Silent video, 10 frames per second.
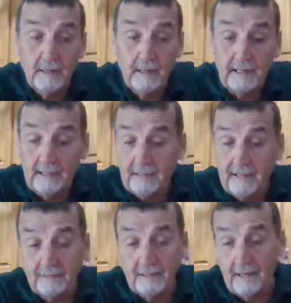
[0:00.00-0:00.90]
and at
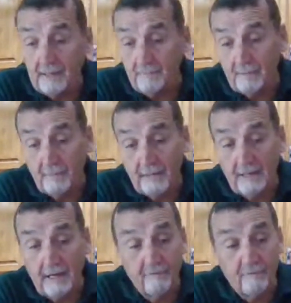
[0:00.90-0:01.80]
that time in my
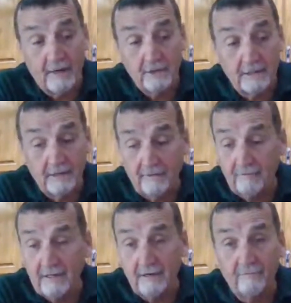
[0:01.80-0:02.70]
life, I could never
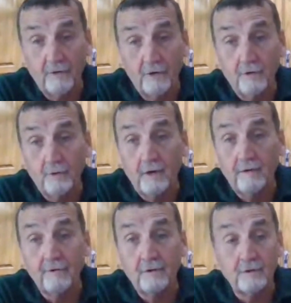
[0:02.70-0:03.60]
get a photo
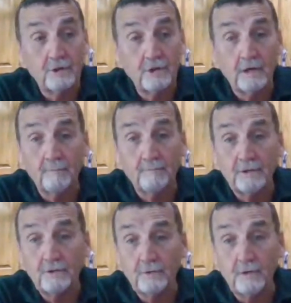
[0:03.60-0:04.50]
of it or share a
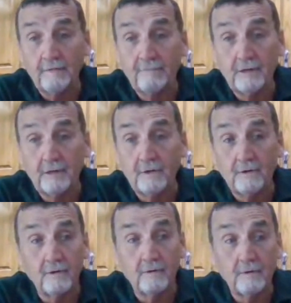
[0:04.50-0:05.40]
picture of it
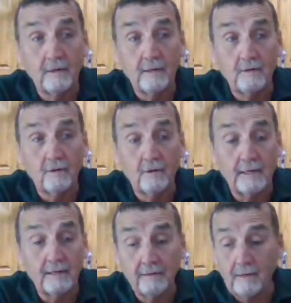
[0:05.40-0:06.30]
or or
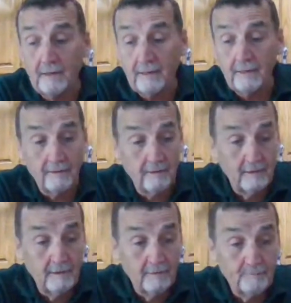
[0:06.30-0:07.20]
anything.
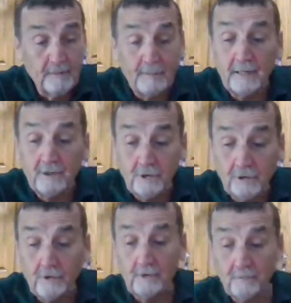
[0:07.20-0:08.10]
My
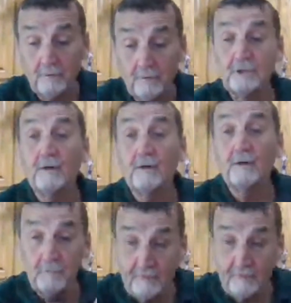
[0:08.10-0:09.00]
children, except with
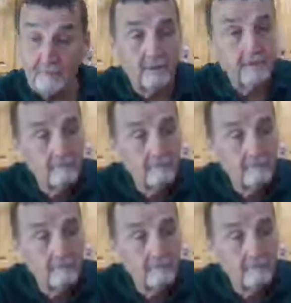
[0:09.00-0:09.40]
my family,